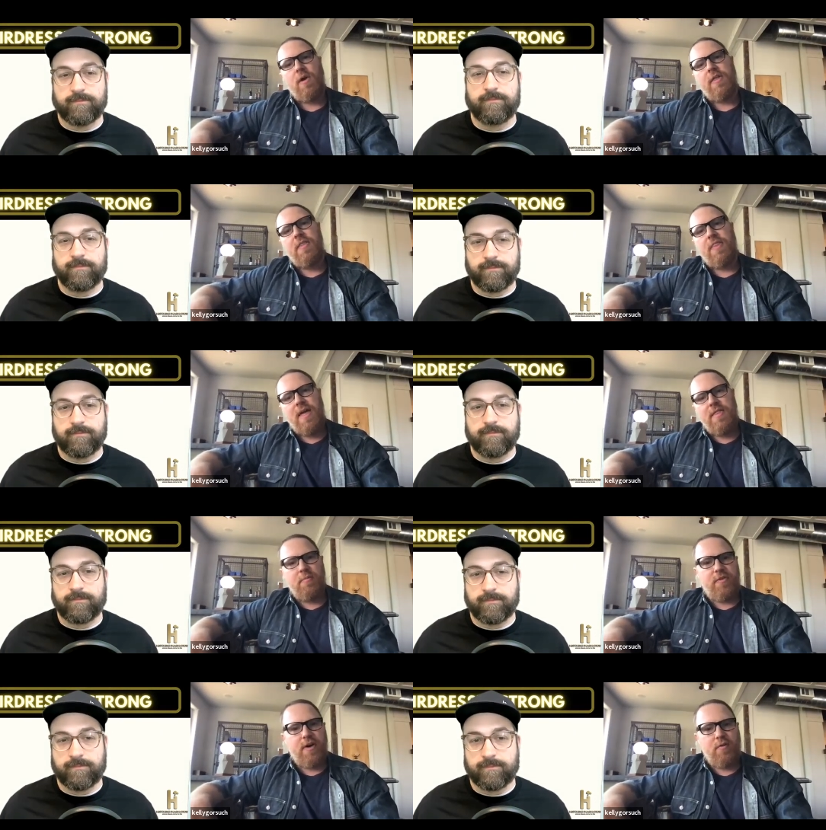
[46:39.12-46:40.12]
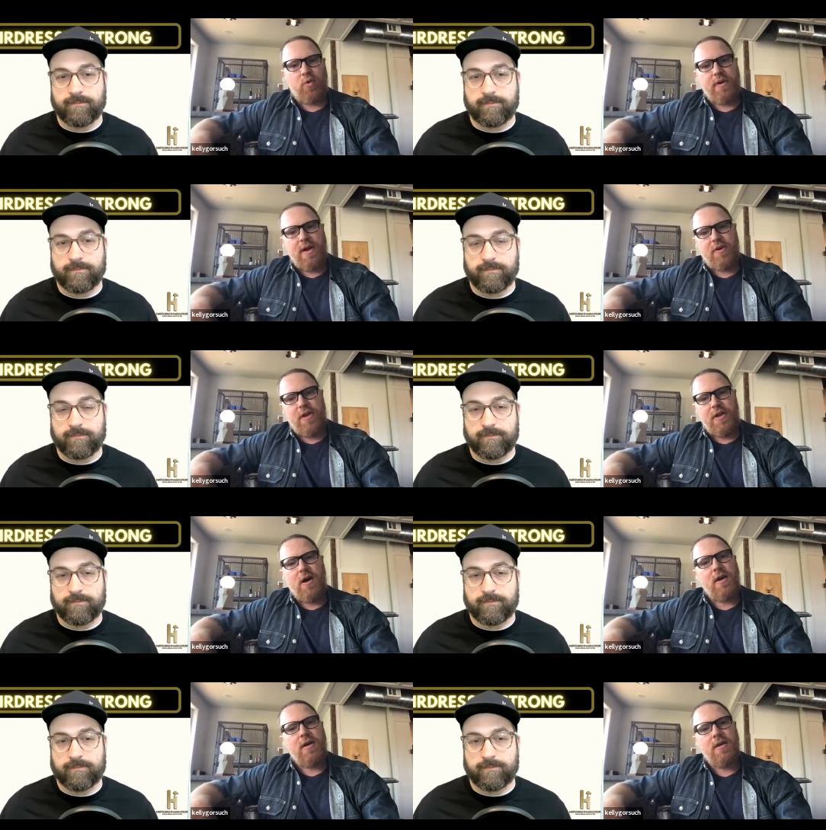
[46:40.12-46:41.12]
Speaker 1: or that they themselves were never
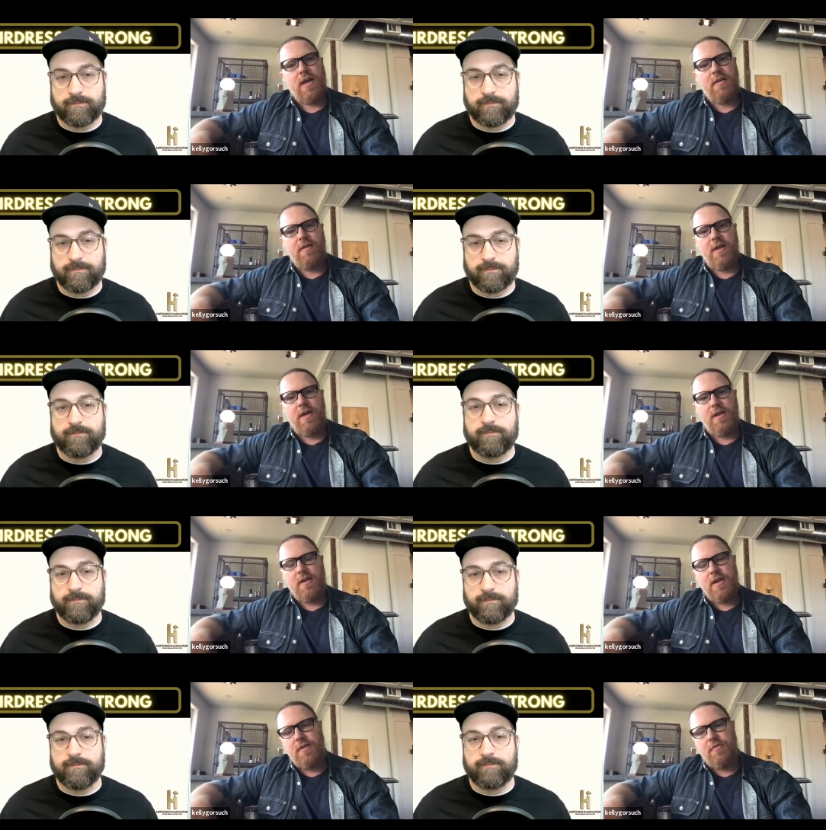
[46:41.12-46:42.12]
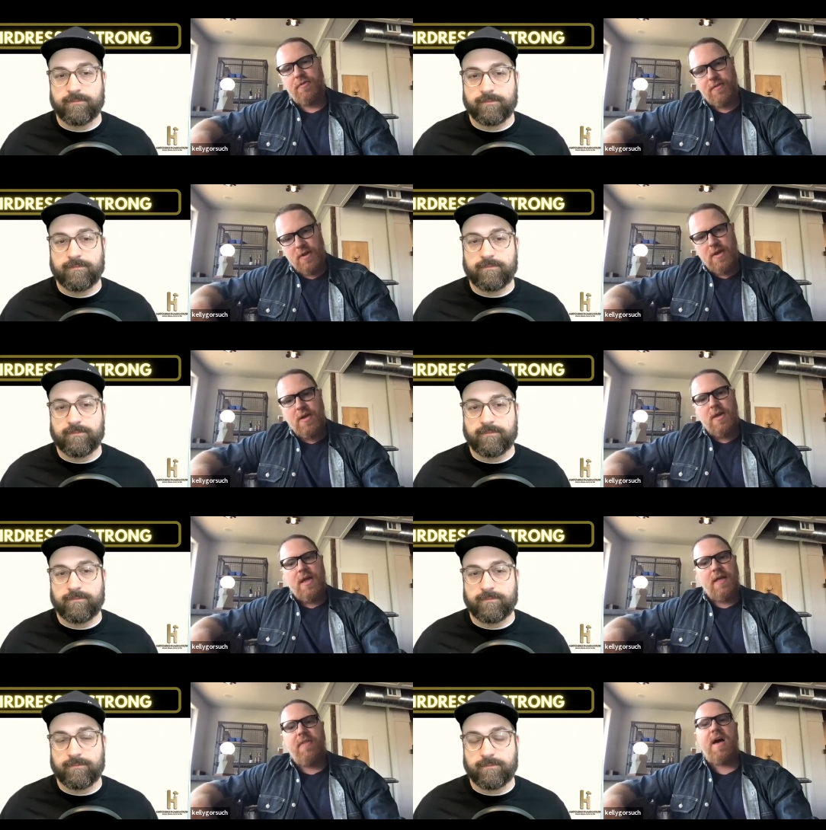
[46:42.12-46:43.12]
young. It, it, it's
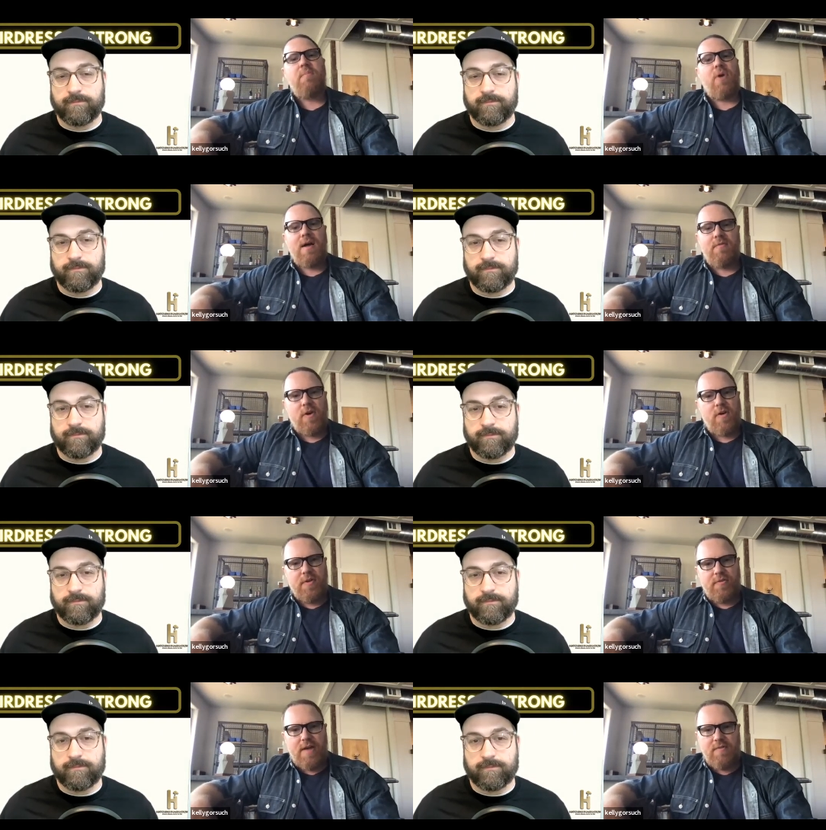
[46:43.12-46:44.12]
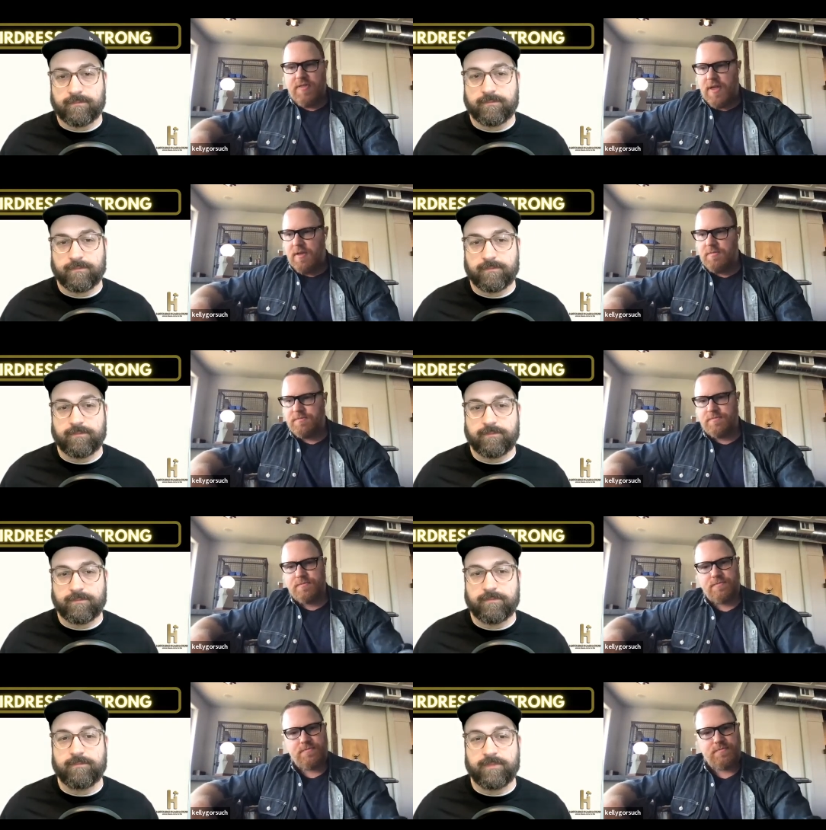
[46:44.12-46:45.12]
in that proverb is everything.
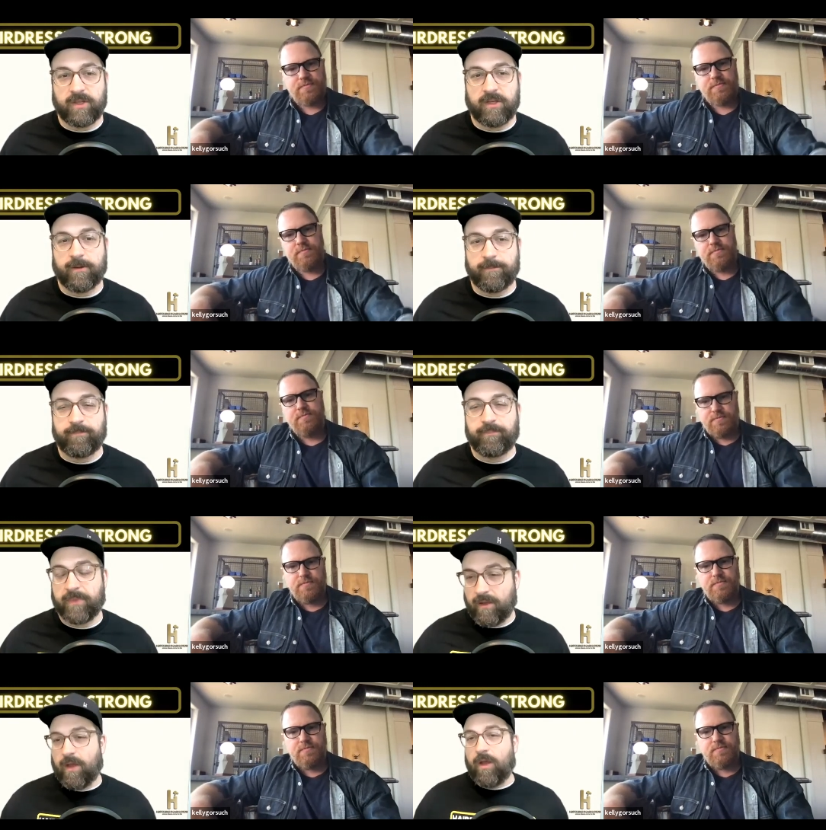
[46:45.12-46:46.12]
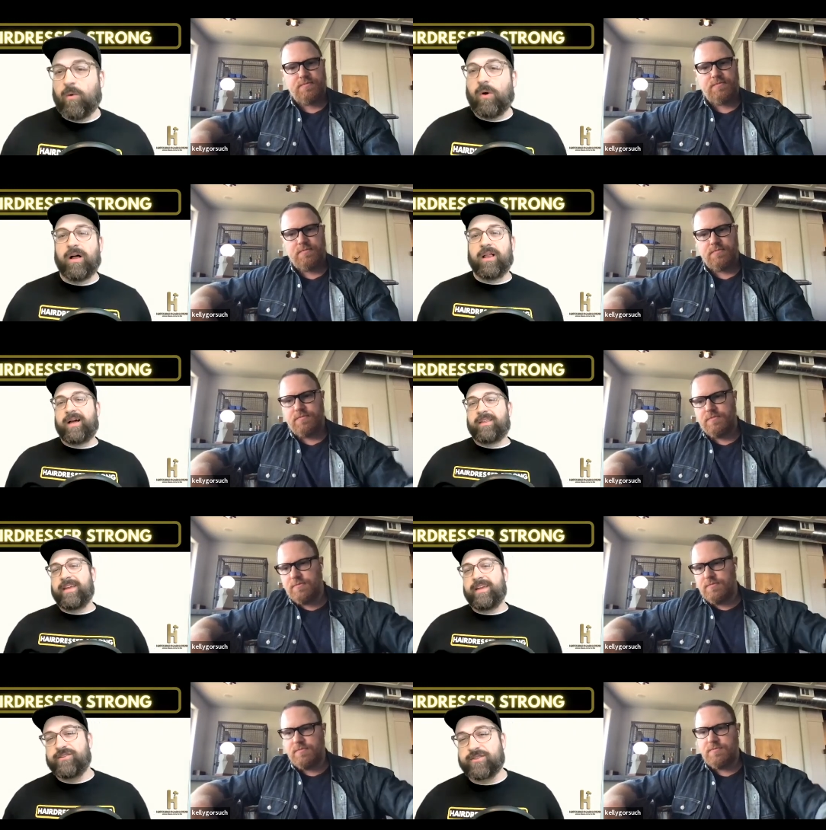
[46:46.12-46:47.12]
Speaker 2: Yeah. Well, uh,
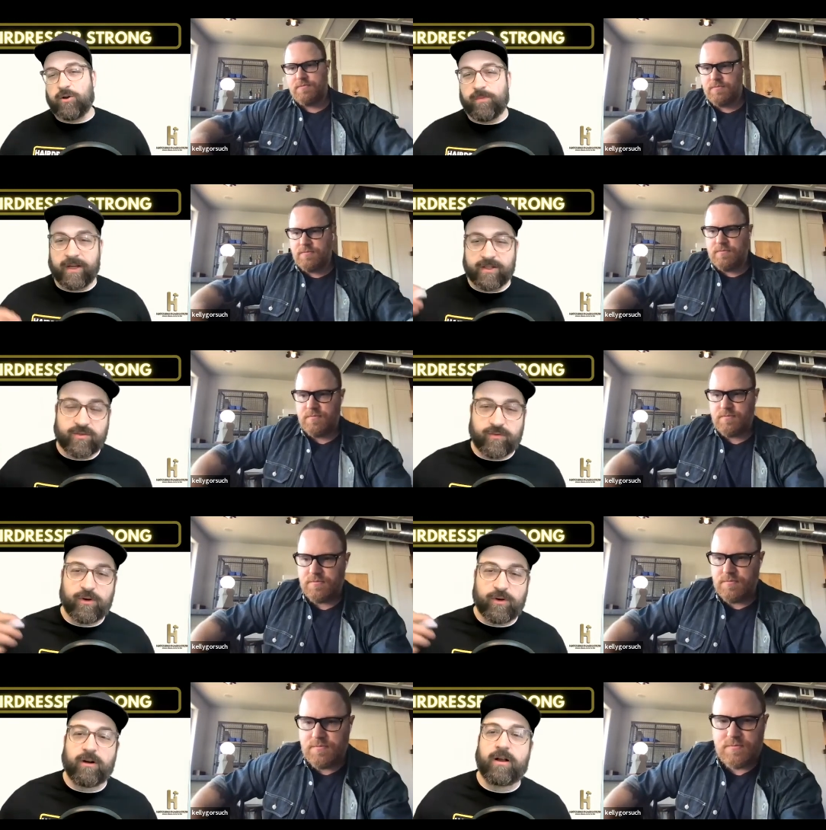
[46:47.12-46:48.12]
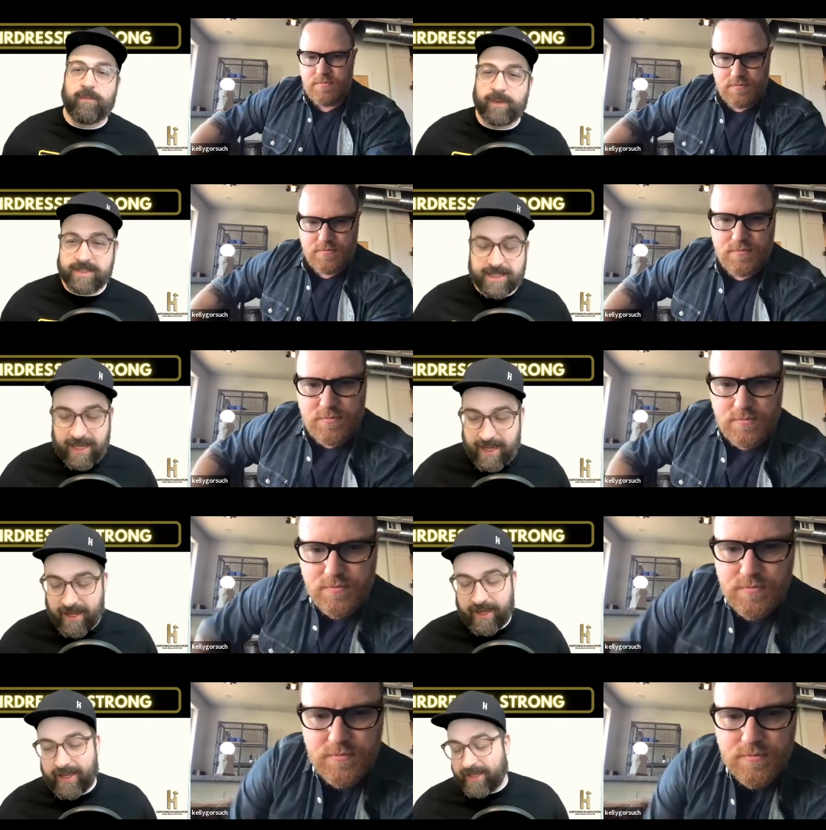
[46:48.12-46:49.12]
thank you so much for coming today.
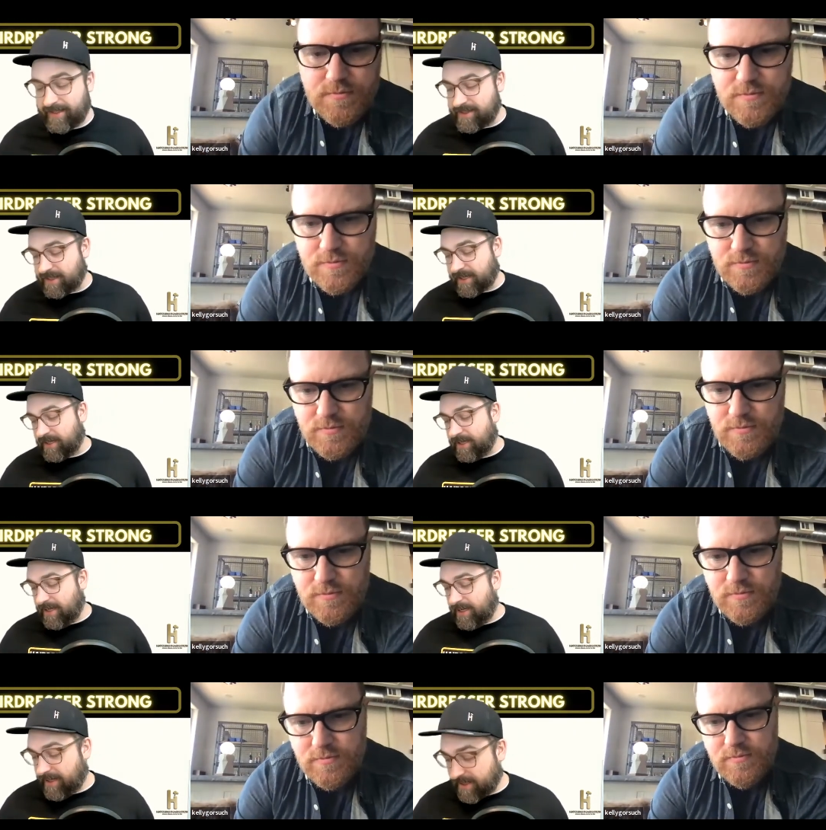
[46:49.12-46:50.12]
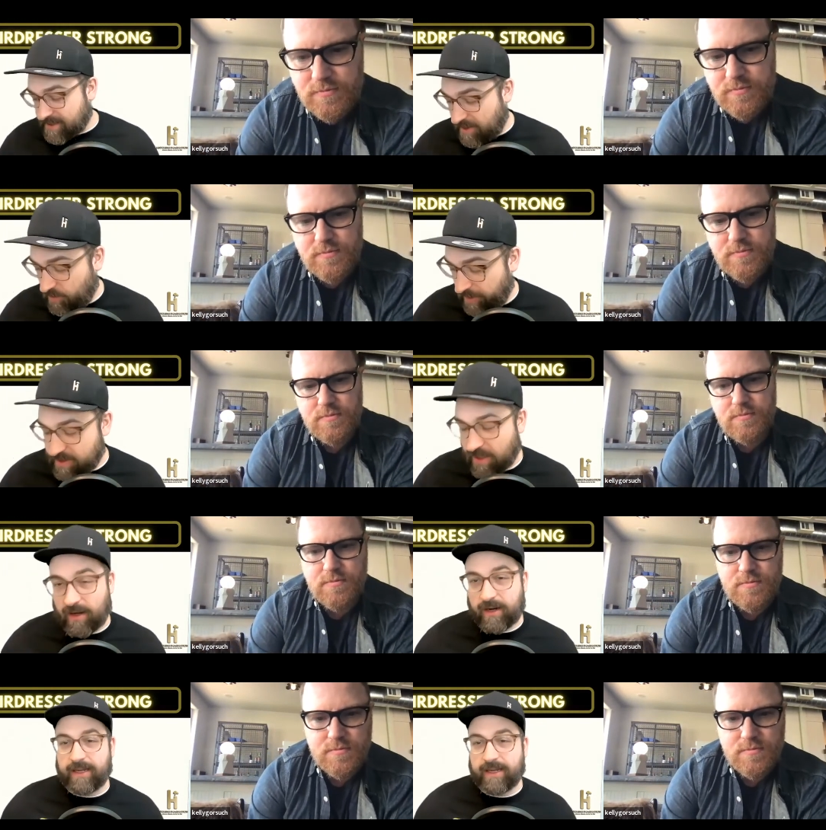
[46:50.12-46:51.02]
And uh, next time we talk, I